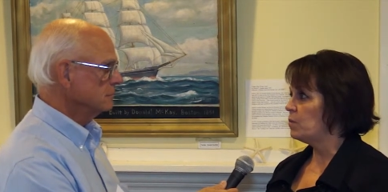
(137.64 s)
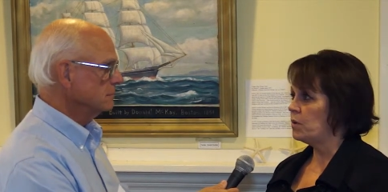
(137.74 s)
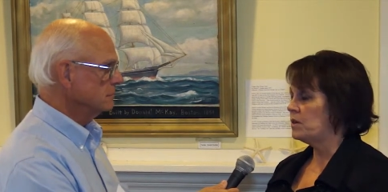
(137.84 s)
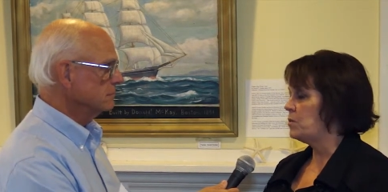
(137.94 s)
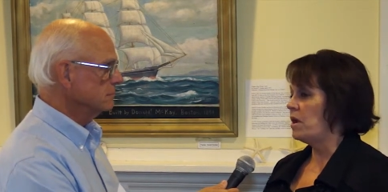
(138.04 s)

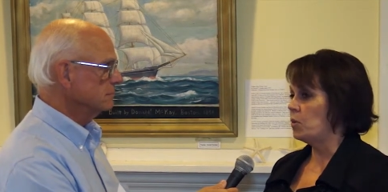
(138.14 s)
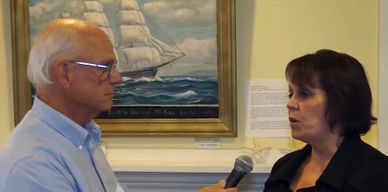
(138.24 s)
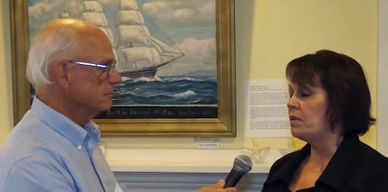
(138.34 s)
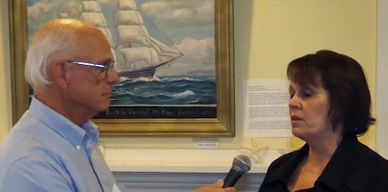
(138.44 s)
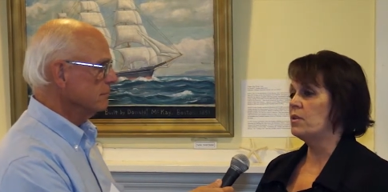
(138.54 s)
Speaker 1: no matter
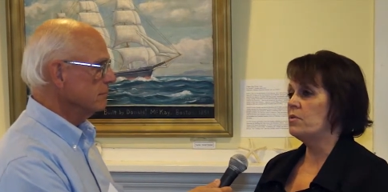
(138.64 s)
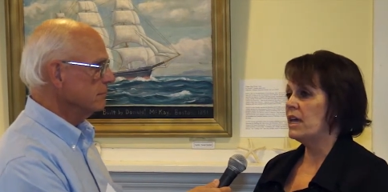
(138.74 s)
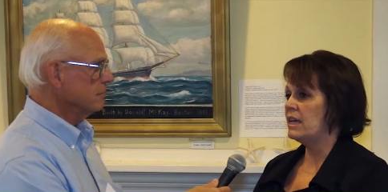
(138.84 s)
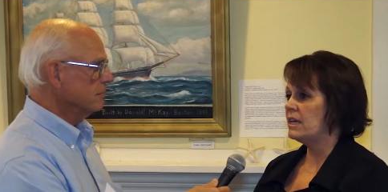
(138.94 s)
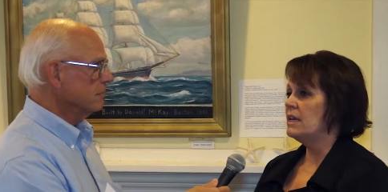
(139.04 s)
where they're
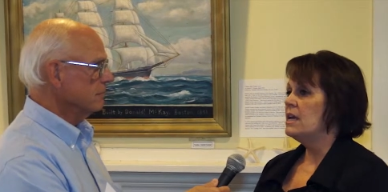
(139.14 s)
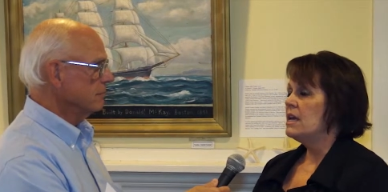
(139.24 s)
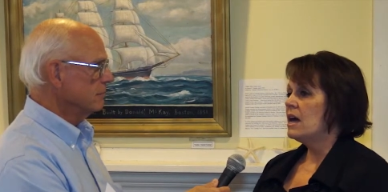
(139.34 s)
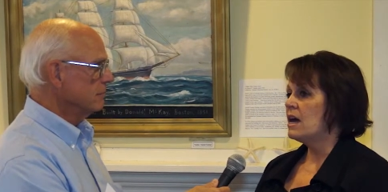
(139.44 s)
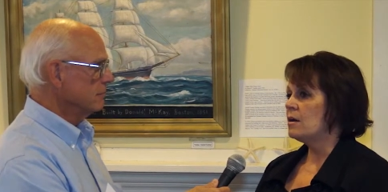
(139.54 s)
located.
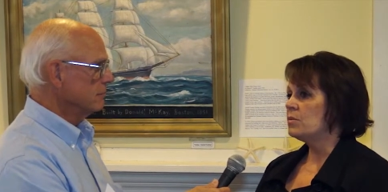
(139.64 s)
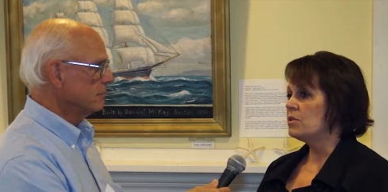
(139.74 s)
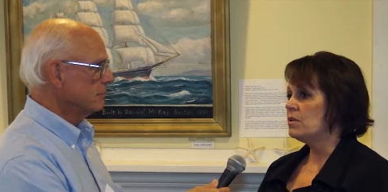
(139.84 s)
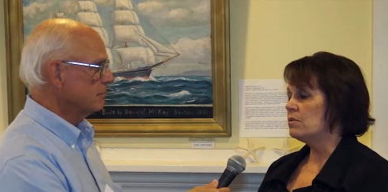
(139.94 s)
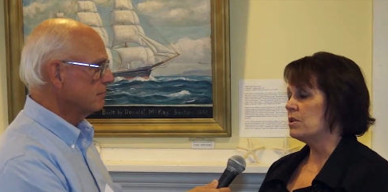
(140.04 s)
Um,
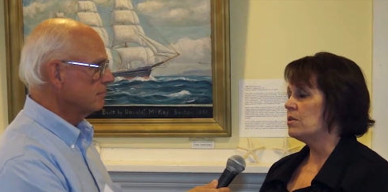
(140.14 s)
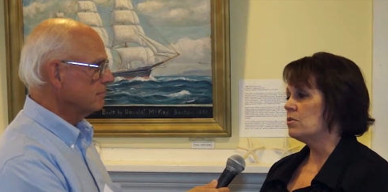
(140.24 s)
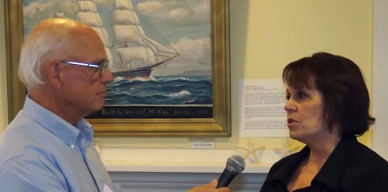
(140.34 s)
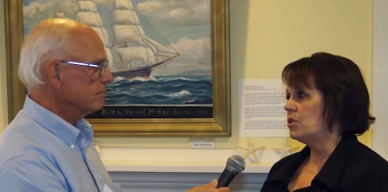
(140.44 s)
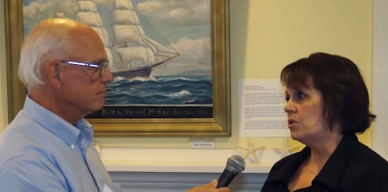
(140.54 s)
so those
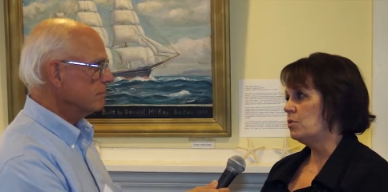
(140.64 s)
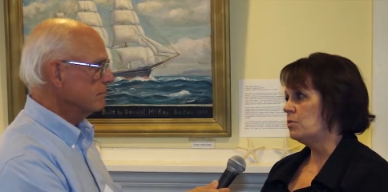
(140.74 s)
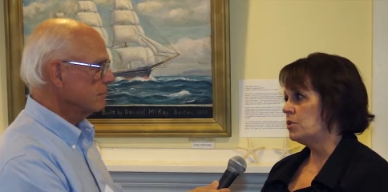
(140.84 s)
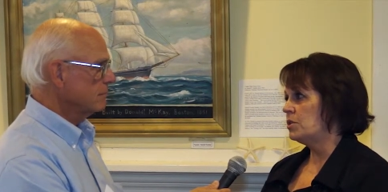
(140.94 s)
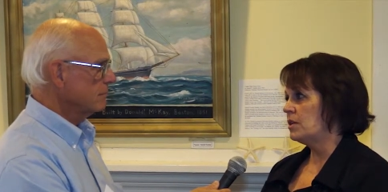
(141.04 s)
those are
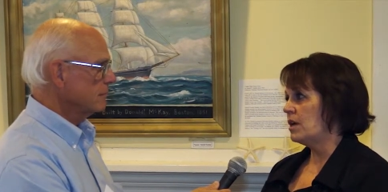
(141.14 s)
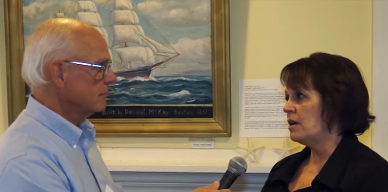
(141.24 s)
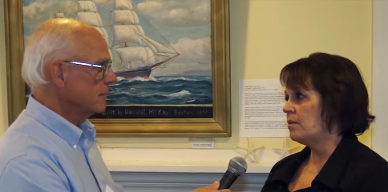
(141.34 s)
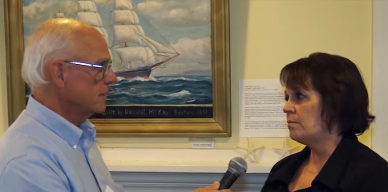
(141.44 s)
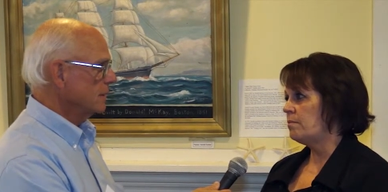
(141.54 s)
huge
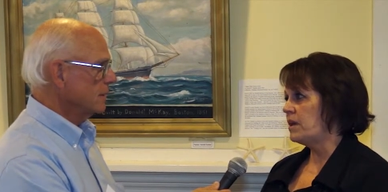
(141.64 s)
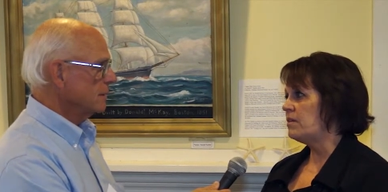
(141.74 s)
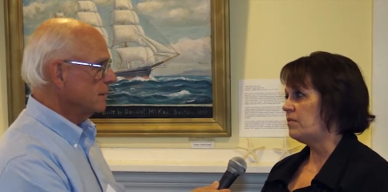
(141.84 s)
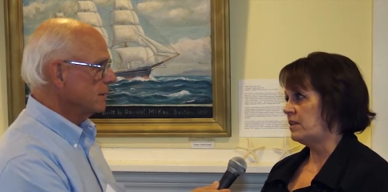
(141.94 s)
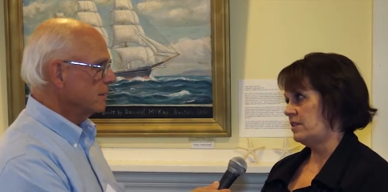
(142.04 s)
um,
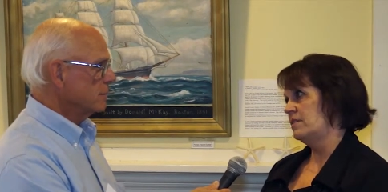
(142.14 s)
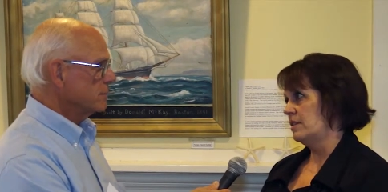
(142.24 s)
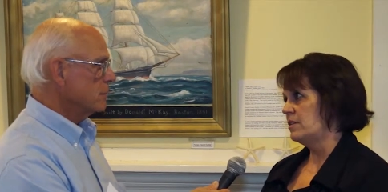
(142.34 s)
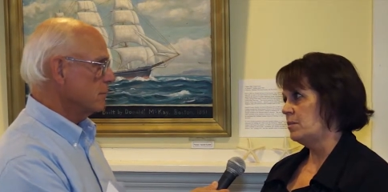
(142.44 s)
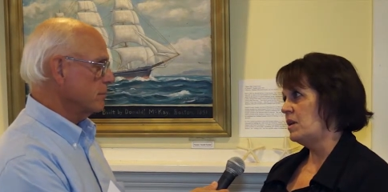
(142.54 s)
benefits
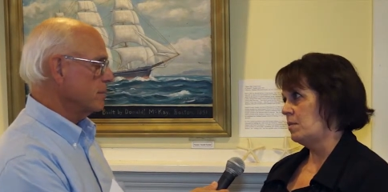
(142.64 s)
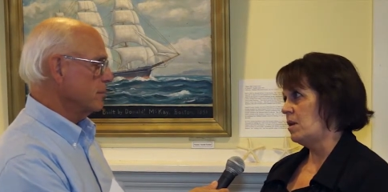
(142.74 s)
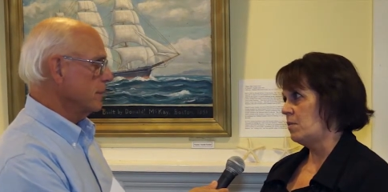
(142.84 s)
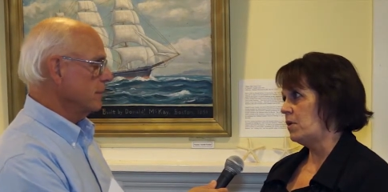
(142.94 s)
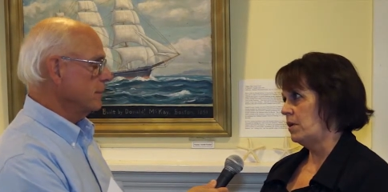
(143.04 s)
so to be a
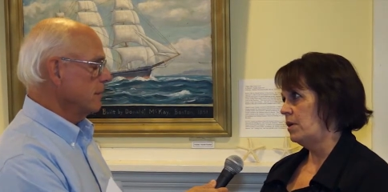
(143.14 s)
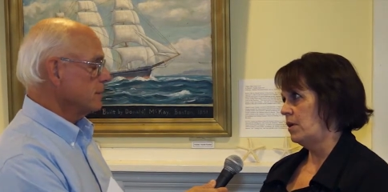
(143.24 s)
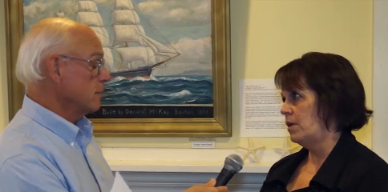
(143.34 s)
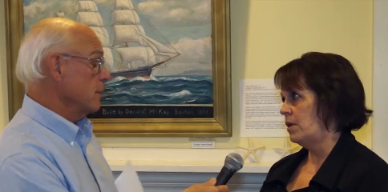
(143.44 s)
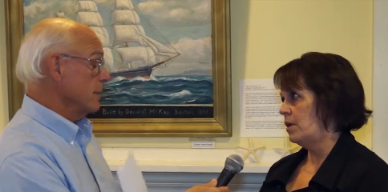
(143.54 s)
member.
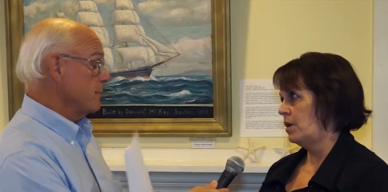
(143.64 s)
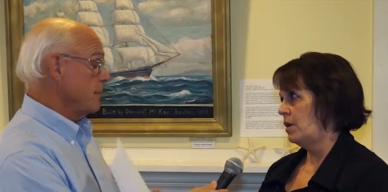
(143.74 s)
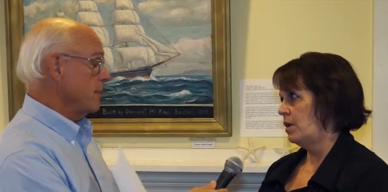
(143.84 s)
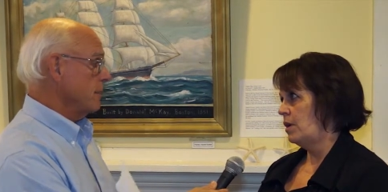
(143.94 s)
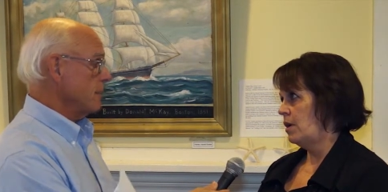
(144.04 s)
Speaker 2: So really,
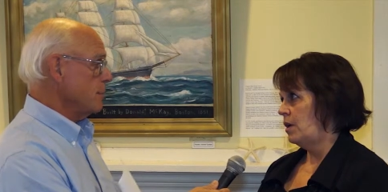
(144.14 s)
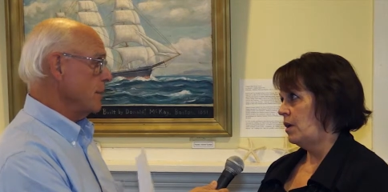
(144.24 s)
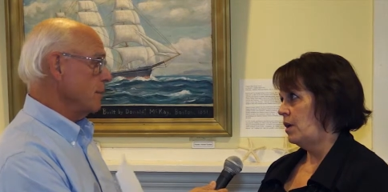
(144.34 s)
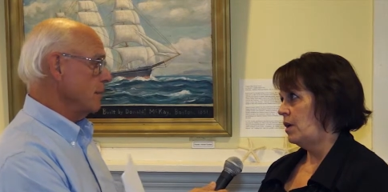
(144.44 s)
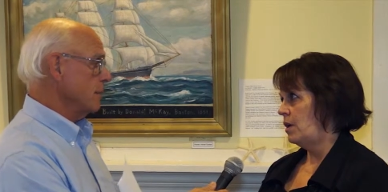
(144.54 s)
being
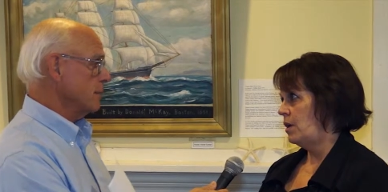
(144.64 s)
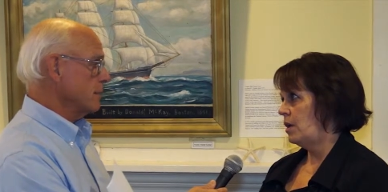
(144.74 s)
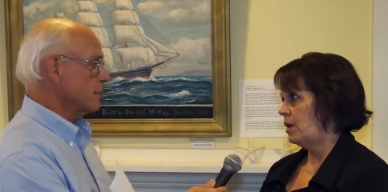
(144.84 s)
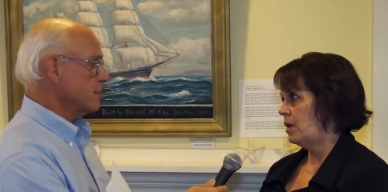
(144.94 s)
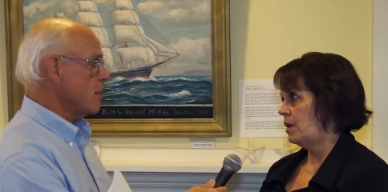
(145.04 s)
coming
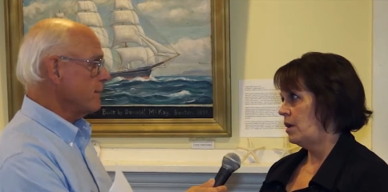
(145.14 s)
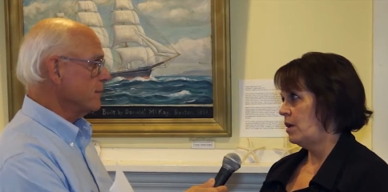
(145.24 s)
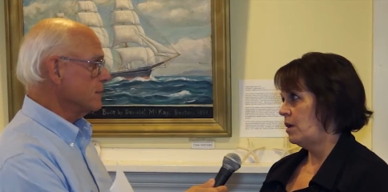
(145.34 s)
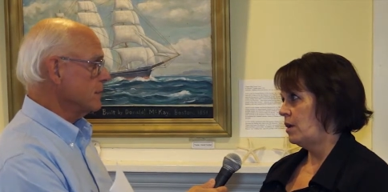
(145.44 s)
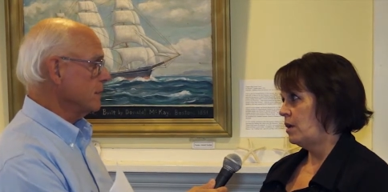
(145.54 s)
into this
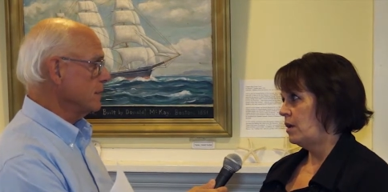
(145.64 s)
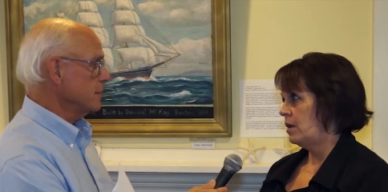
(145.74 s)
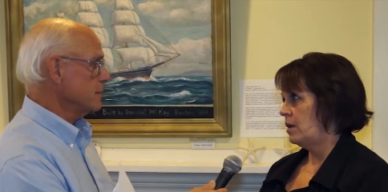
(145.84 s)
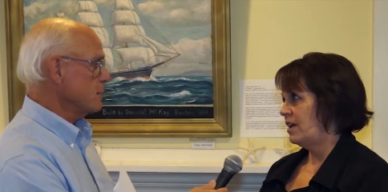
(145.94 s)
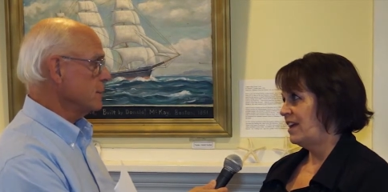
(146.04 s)
office uh,
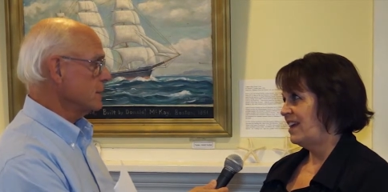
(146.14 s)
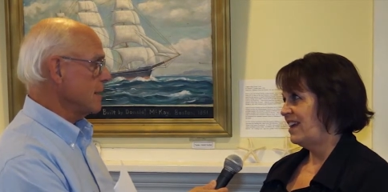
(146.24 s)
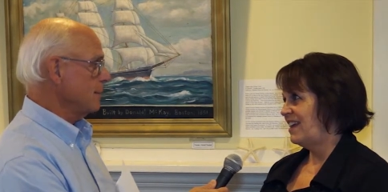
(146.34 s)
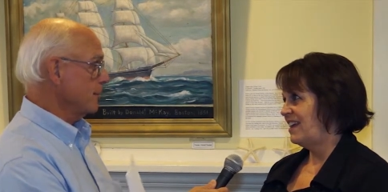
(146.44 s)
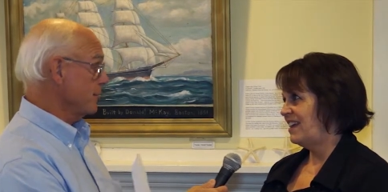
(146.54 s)
in the
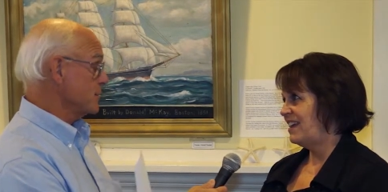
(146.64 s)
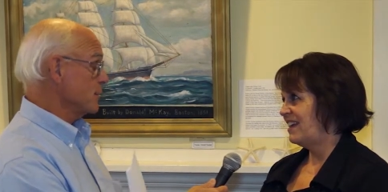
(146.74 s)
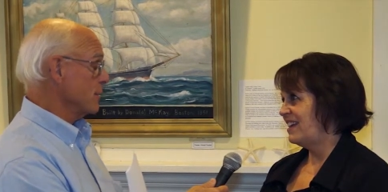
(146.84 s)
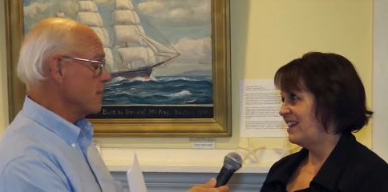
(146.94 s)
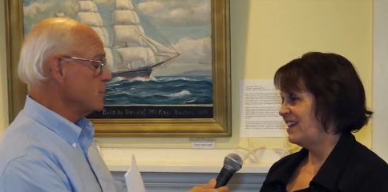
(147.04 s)
summertime, if a
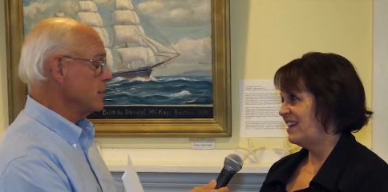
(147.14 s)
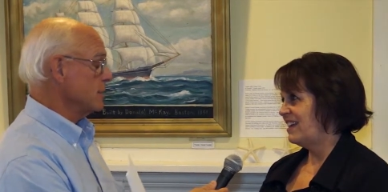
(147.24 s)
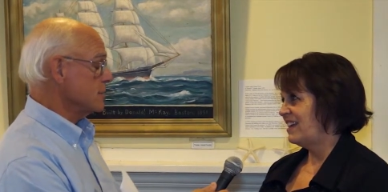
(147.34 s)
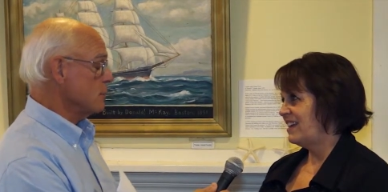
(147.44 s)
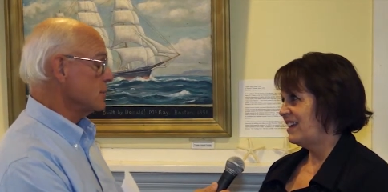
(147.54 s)
visitor comes
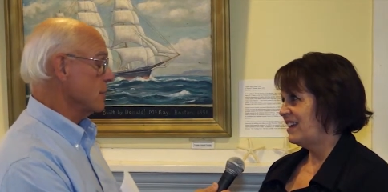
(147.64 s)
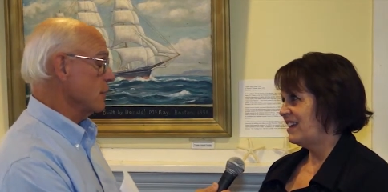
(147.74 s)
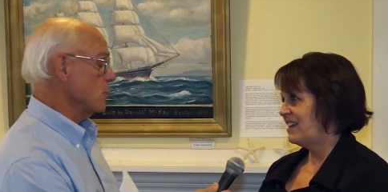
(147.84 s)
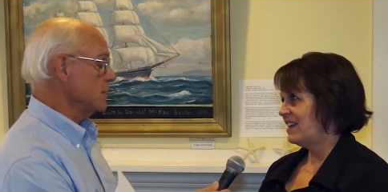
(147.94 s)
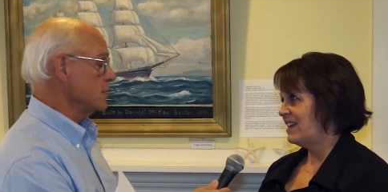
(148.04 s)
in, it's almost
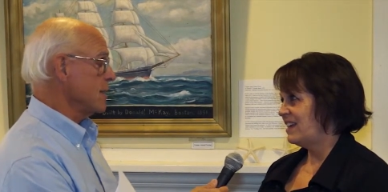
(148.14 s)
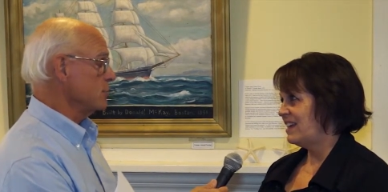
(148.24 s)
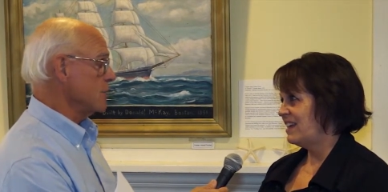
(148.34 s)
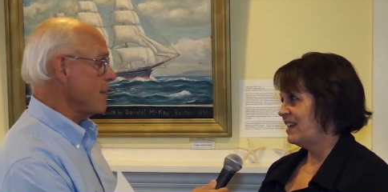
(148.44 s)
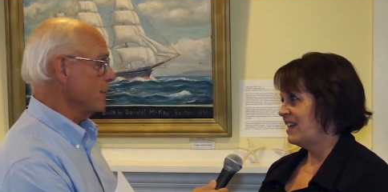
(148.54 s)
like
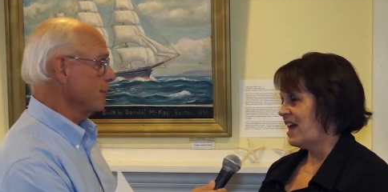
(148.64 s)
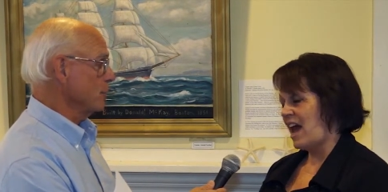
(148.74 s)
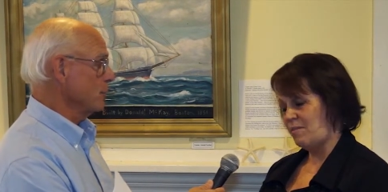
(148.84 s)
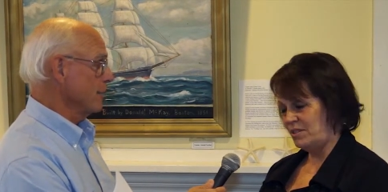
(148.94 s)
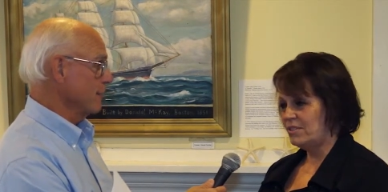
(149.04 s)
one-stop shopping
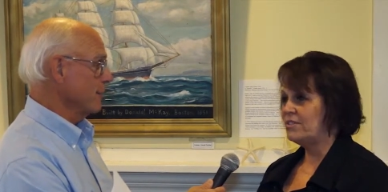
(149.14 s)
for Absolutely.